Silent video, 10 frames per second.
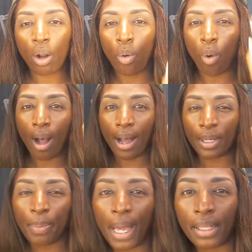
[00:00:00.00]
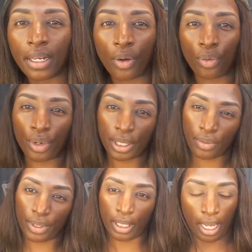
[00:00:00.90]
Quad palette. I
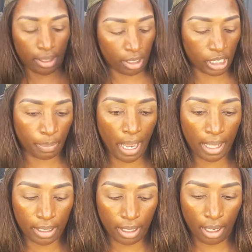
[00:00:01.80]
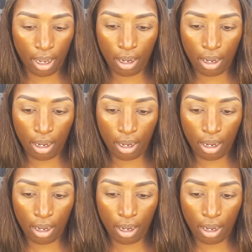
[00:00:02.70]
really like this palette